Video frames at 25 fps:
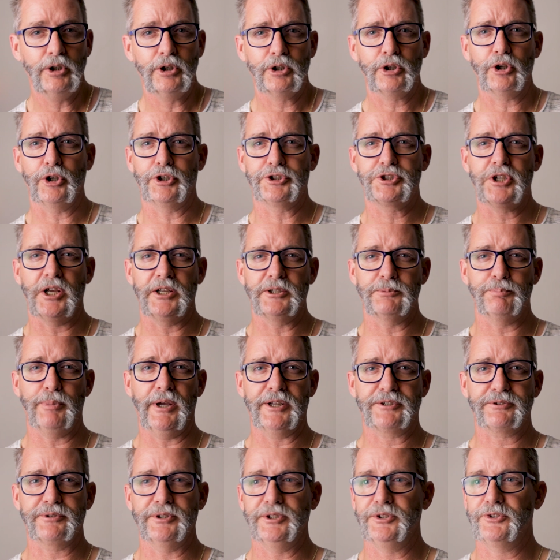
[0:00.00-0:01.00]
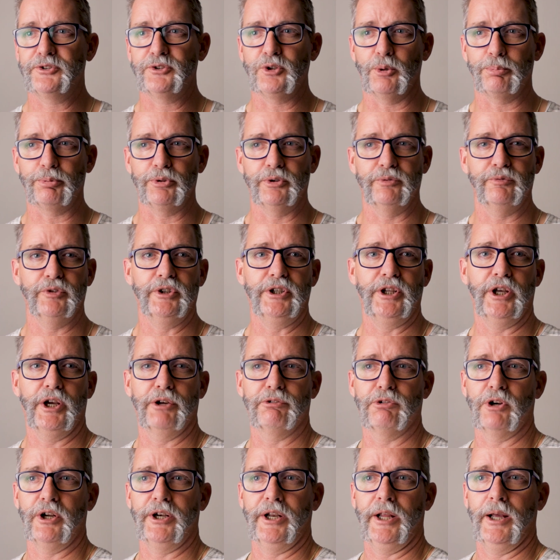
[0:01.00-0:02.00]
Got to change batteries, stopping the video
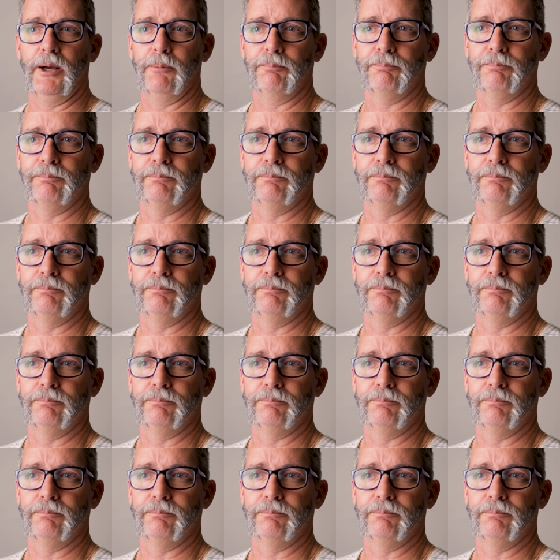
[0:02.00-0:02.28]
right now.